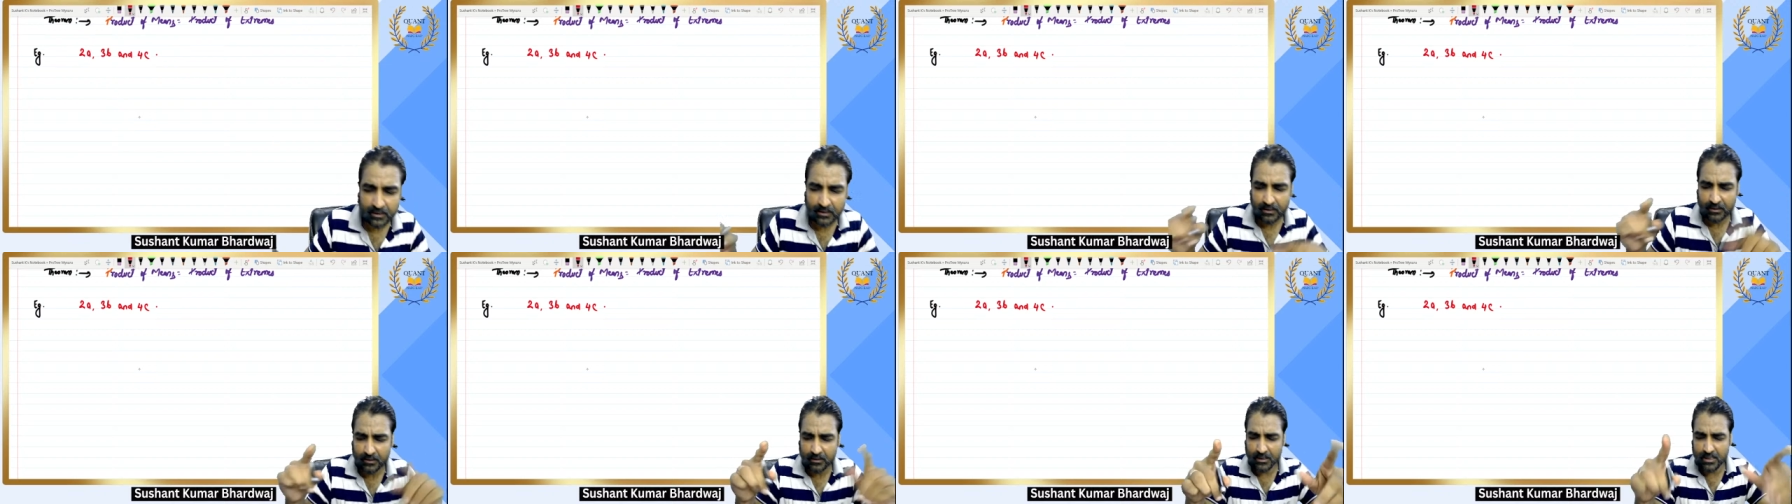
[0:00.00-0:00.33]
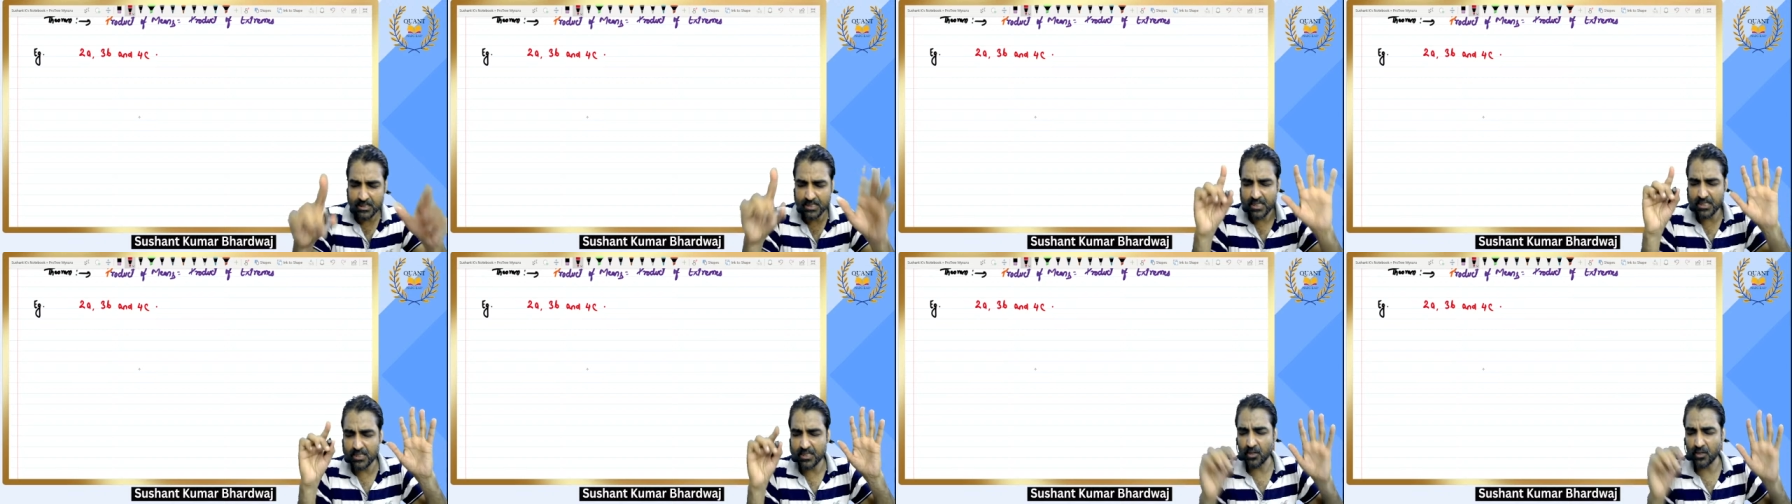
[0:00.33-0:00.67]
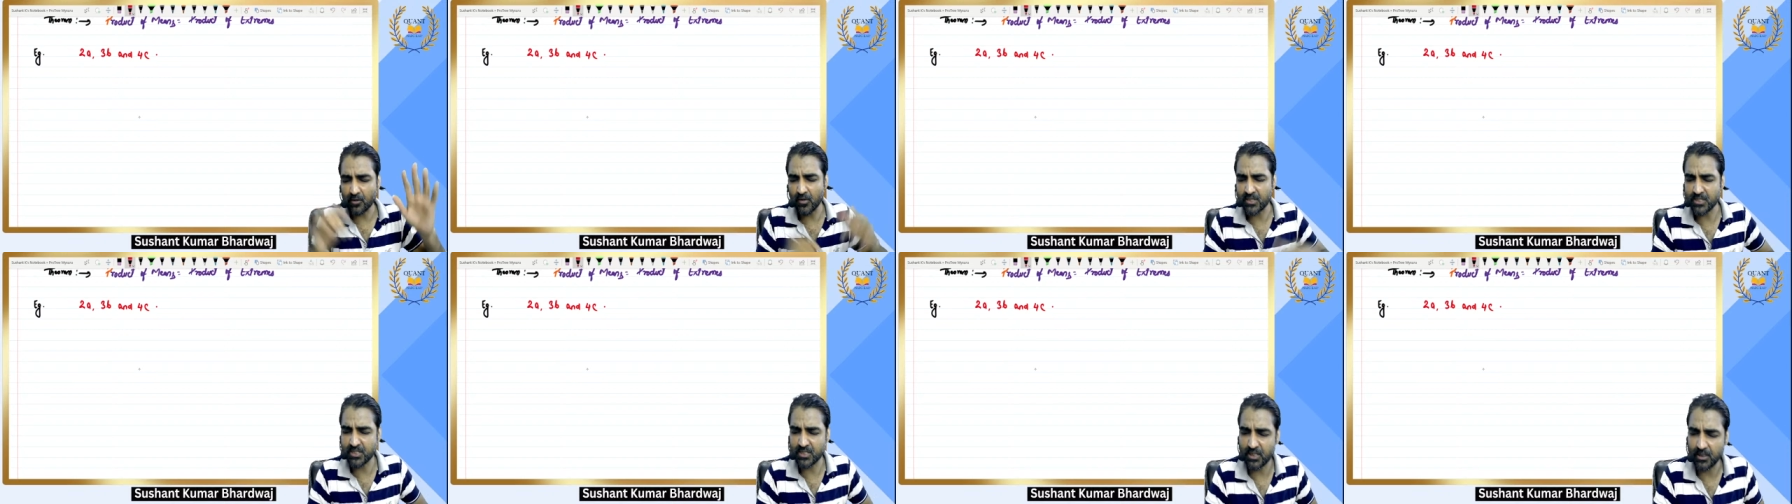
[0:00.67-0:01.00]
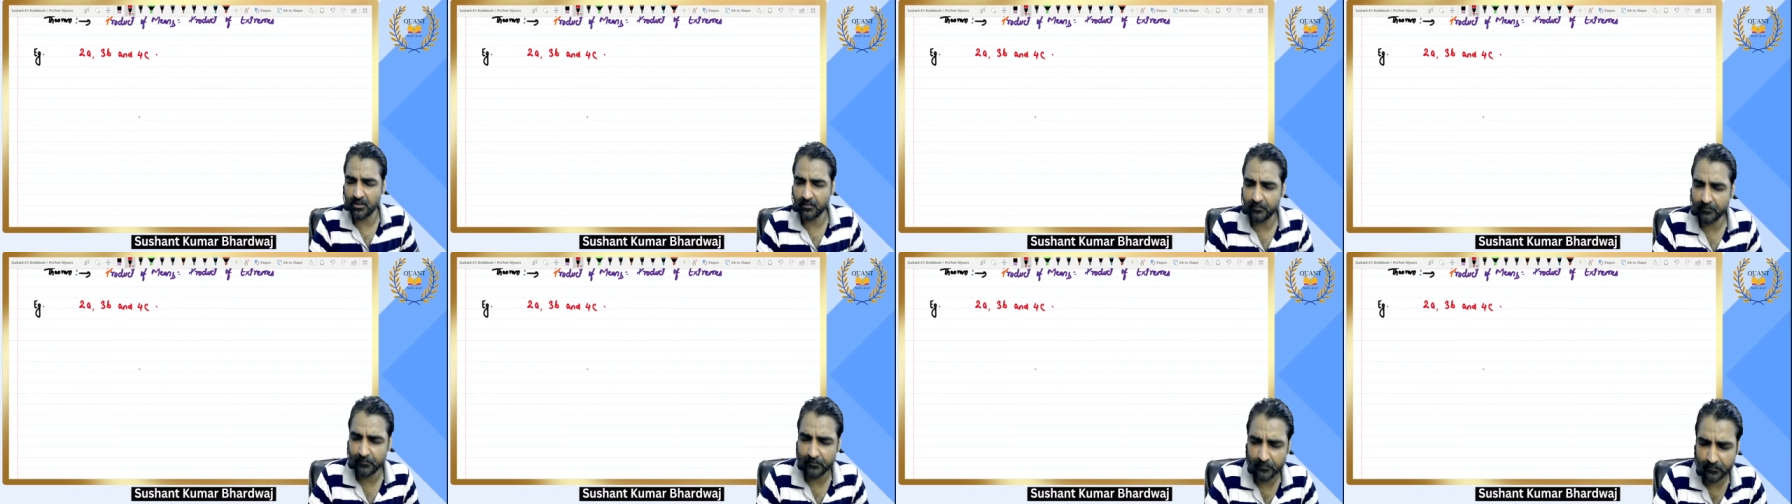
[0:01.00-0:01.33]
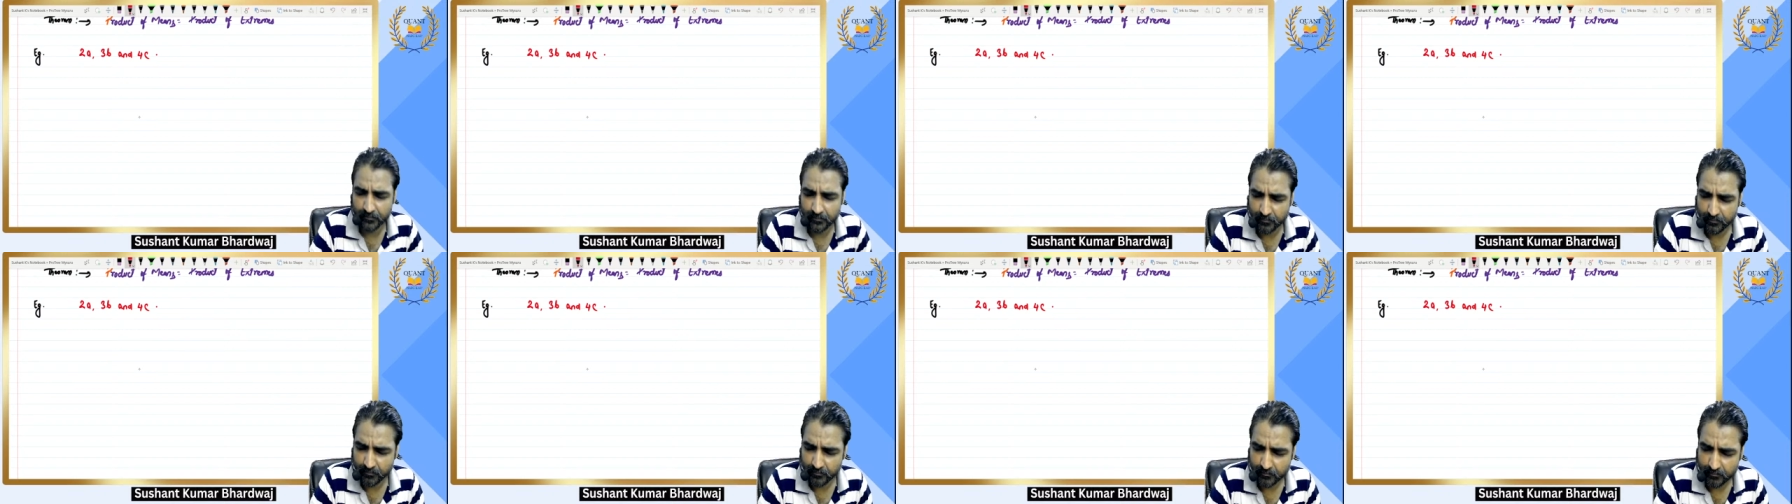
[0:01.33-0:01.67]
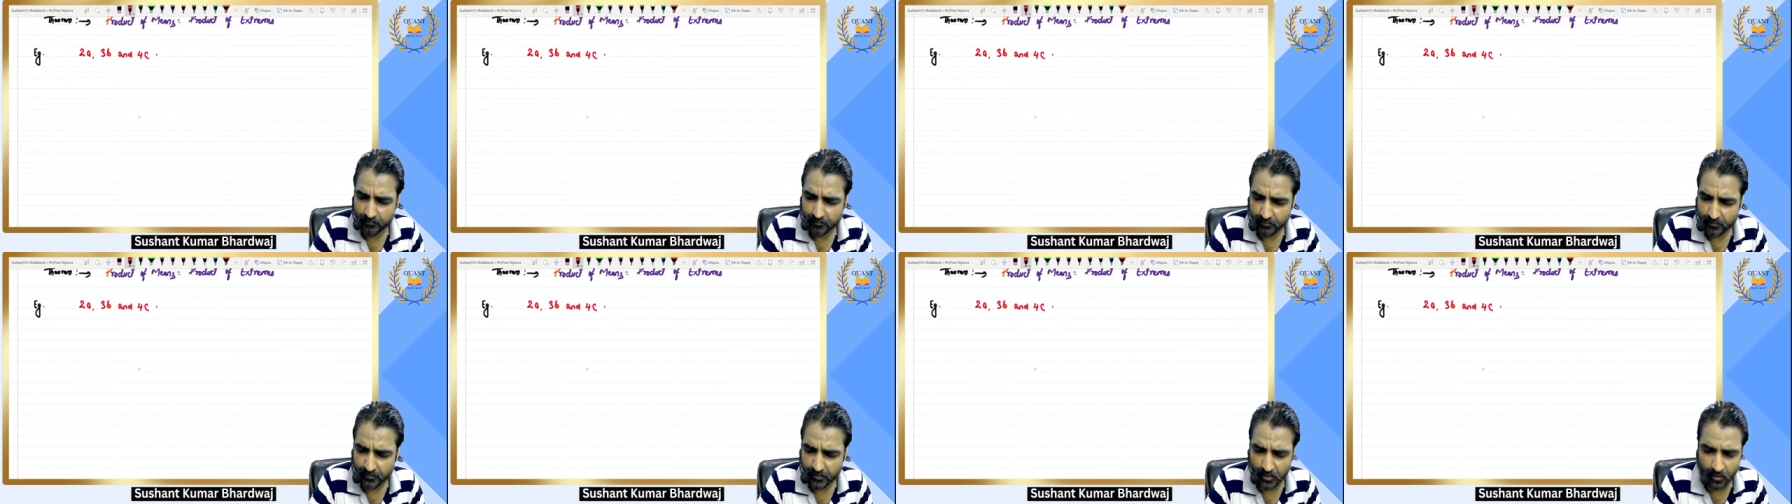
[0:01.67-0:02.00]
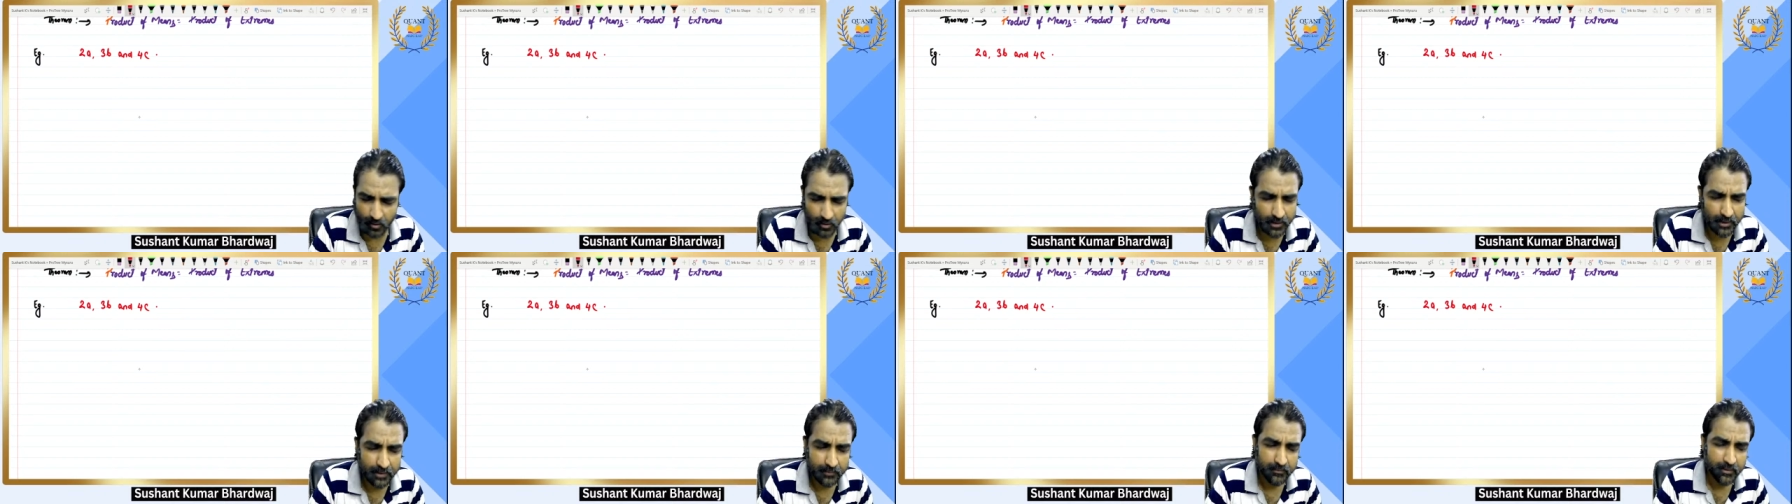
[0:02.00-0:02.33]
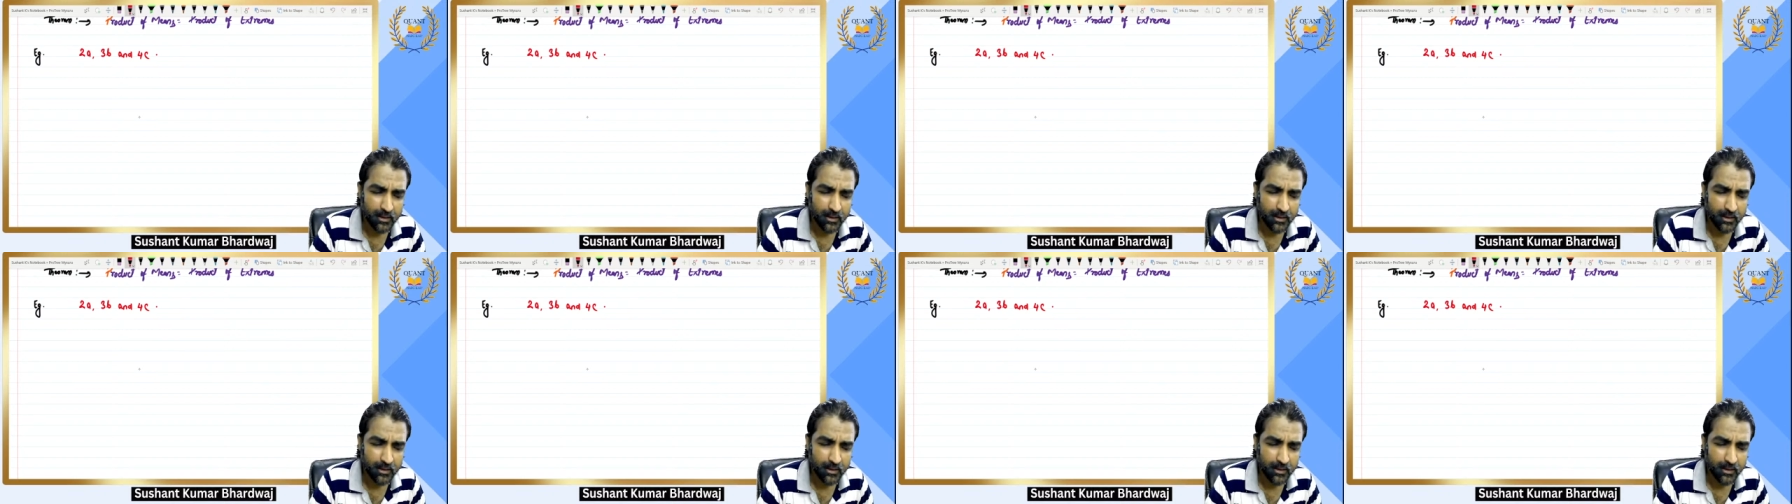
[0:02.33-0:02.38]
This is the question. Okay.